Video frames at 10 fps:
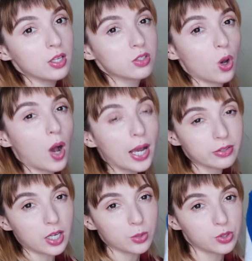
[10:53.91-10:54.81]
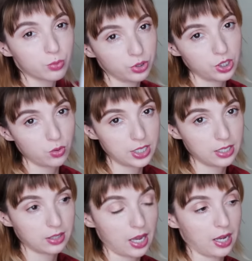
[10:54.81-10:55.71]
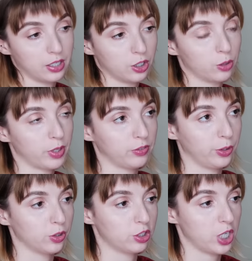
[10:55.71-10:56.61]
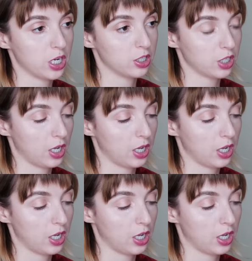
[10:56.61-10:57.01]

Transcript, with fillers: So I thought it was really unique that I could go to Buffalo Exchange